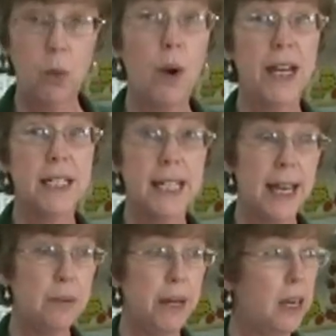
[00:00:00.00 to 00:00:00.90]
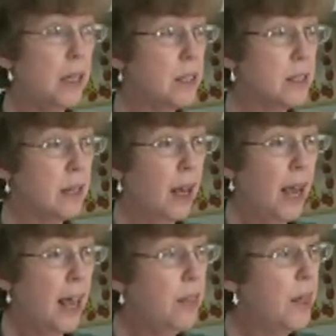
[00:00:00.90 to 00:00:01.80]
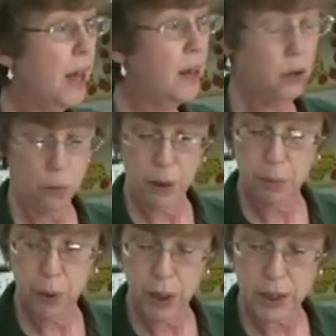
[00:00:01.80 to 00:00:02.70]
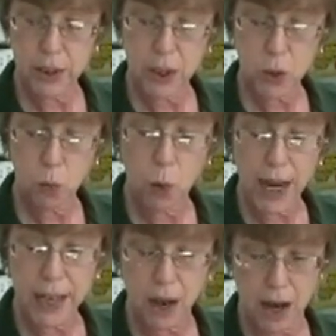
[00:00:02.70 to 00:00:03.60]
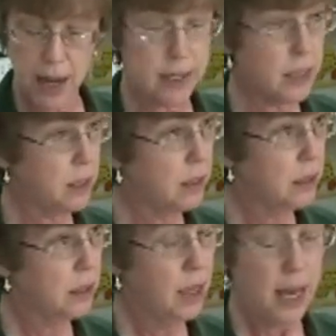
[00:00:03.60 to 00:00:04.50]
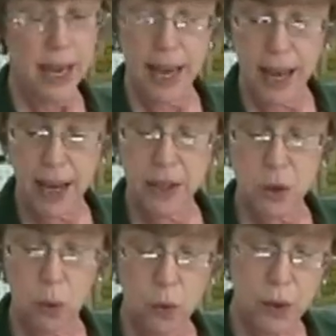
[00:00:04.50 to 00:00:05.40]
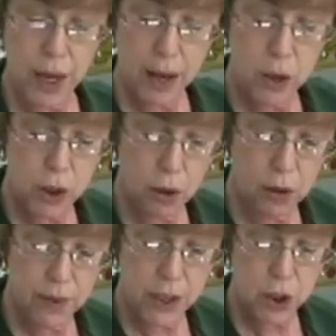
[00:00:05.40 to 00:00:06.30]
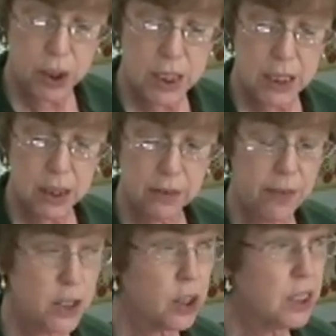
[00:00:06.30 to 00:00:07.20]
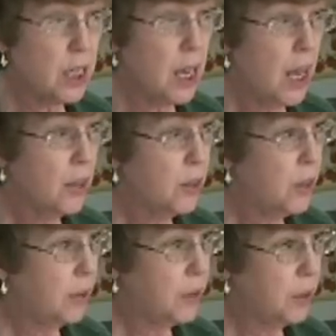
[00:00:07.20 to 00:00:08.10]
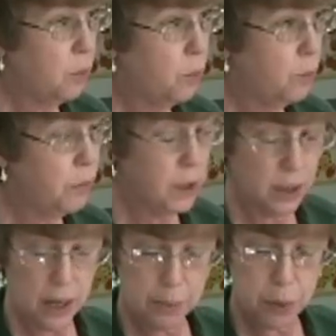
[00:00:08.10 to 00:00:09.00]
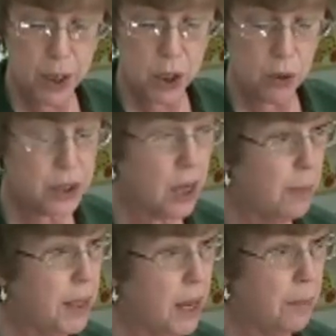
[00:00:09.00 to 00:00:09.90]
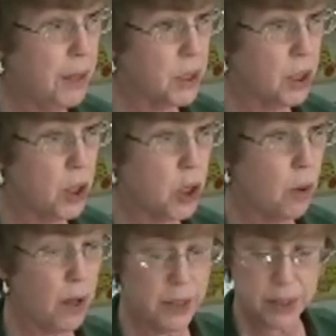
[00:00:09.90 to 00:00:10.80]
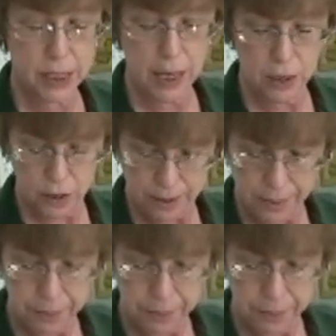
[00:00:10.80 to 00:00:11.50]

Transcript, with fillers: We wait 10 minutes, and then we put this weight on it. And then you'll eventually see, eventually see that the the uh, pressure is coming up and it's going to show on this gauge.